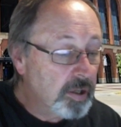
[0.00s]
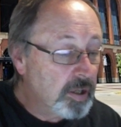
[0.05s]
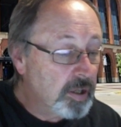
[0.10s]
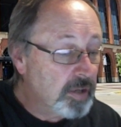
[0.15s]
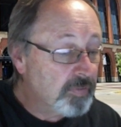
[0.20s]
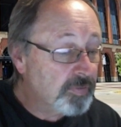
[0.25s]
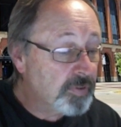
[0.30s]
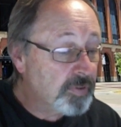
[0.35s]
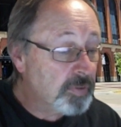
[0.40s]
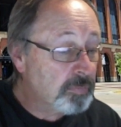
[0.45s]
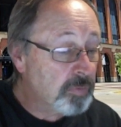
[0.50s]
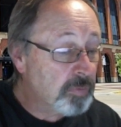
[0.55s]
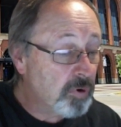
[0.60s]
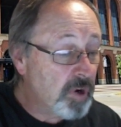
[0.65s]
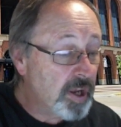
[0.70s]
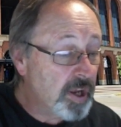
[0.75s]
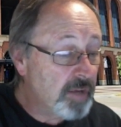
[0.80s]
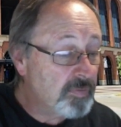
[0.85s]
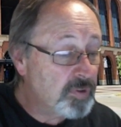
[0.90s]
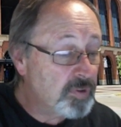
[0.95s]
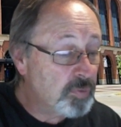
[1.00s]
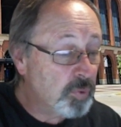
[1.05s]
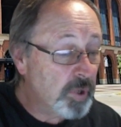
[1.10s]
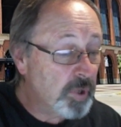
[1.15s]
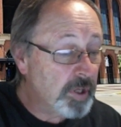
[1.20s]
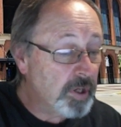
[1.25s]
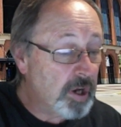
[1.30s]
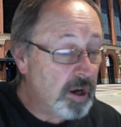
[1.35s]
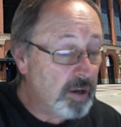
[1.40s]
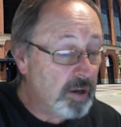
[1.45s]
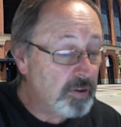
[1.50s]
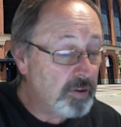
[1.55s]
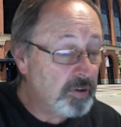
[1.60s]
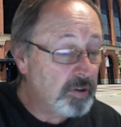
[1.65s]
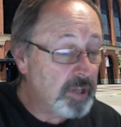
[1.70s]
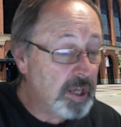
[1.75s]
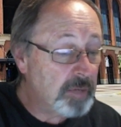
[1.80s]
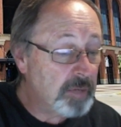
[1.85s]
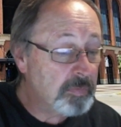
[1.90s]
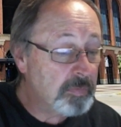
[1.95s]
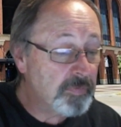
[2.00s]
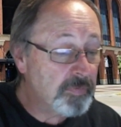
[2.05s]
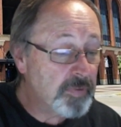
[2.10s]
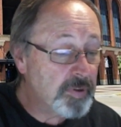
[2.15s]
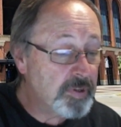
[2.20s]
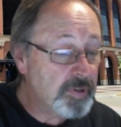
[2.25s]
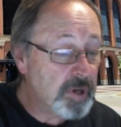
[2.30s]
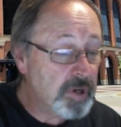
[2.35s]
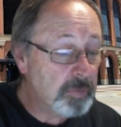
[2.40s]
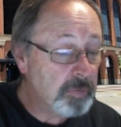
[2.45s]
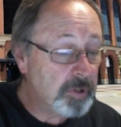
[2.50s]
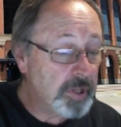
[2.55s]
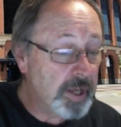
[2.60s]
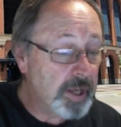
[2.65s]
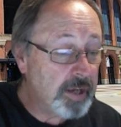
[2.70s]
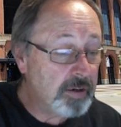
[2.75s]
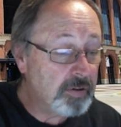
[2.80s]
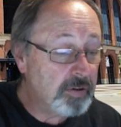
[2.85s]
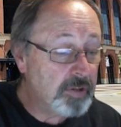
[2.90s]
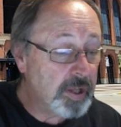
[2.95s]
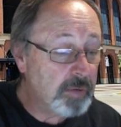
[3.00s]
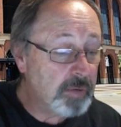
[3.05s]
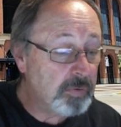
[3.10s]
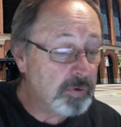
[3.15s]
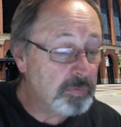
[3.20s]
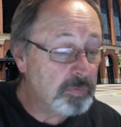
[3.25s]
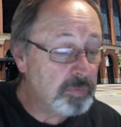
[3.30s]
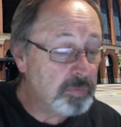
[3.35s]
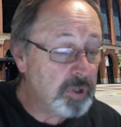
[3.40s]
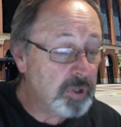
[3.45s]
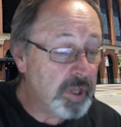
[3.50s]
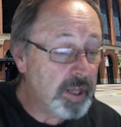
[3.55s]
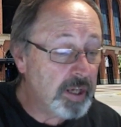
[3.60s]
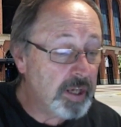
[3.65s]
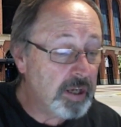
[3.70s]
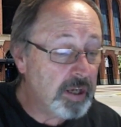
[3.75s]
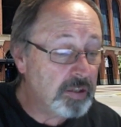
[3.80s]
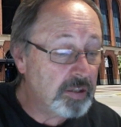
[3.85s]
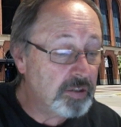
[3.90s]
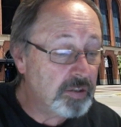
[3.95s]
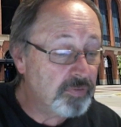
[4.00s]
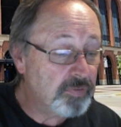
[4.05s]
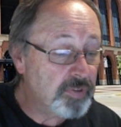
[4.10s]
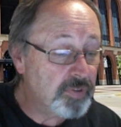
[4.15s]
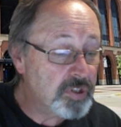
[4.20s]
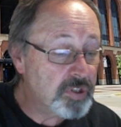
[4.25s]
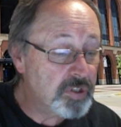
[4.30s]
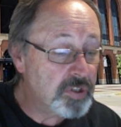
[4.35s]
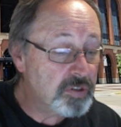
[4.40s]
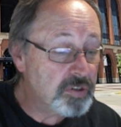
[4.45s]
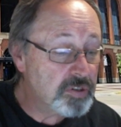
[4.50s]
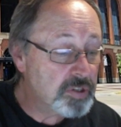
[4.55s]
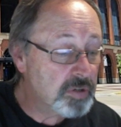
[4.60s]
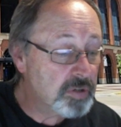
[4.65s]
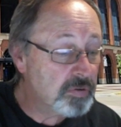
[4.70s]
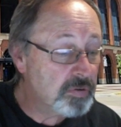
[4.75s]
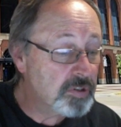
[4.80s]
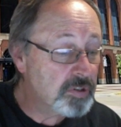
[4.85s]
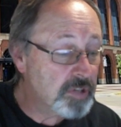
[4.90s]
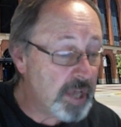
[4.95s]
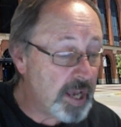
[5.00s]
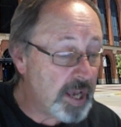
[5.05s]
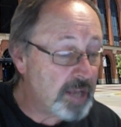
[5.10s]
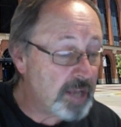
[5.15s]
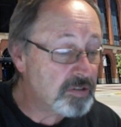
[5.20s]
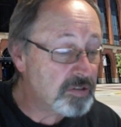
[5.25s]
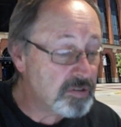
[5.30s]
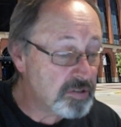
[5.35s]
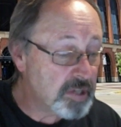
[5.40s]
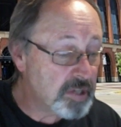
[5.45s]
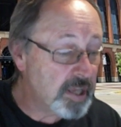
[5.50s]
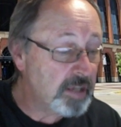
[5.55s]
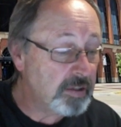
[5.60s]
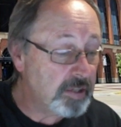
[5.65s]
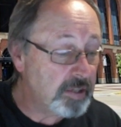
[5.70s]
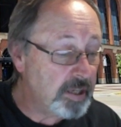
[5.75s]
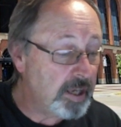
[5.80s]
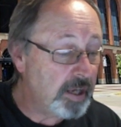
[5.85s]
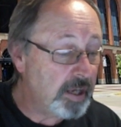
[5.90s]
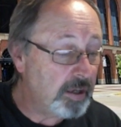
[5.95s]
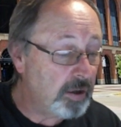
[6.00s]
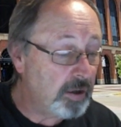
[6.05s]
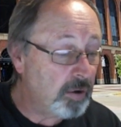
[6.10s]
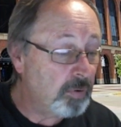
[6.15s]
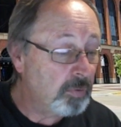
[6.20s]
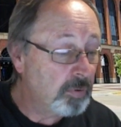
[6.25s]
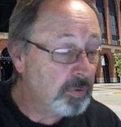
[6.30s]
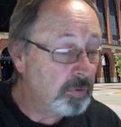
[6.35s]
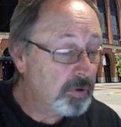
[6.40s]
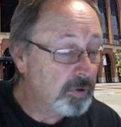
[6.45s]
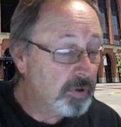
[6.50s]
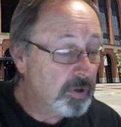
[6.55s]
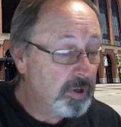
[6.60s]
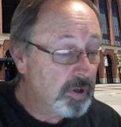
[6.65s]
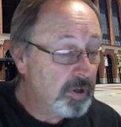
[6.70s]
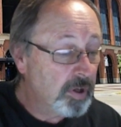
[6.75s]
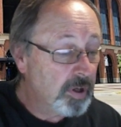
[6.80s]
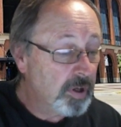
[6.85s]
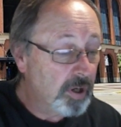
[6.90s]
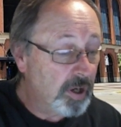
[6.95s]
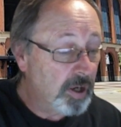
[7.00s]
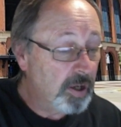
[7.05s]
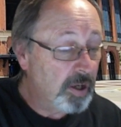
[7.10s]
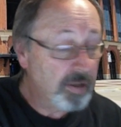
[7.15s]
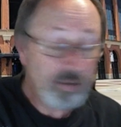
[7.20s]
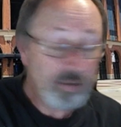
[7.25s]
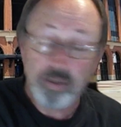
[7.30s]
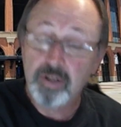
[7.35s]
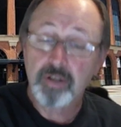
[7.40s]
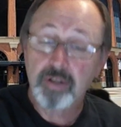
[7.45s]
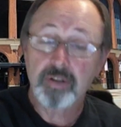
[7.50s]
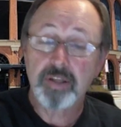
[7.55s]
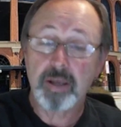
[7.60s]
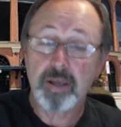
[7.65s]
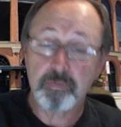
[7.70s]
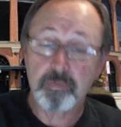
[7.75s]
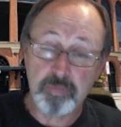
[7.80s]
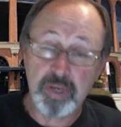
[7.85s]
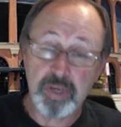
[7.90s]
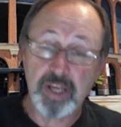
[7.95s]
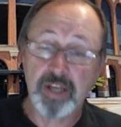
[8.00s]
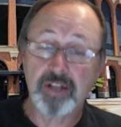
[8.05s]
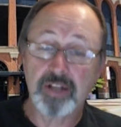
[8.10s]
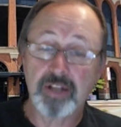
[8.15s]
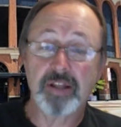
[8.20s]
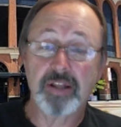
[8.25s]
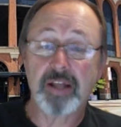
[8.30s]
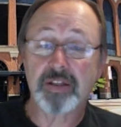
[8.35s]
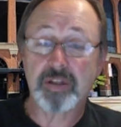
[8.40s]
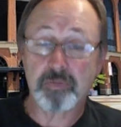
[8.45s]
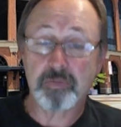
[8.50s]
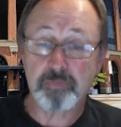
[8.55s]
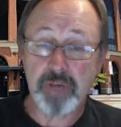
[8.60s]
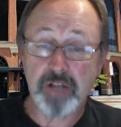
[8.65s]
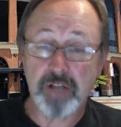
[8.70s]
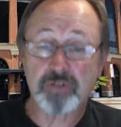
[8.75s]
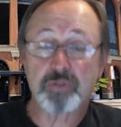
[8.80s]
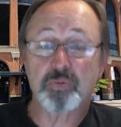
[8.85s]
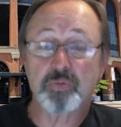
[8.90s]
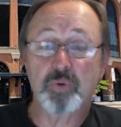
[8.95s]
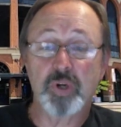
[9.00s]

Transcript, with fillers: If the Braves win either game of the doubleheader, they would play a division series at San Diego. Uh, that meaning that the Mets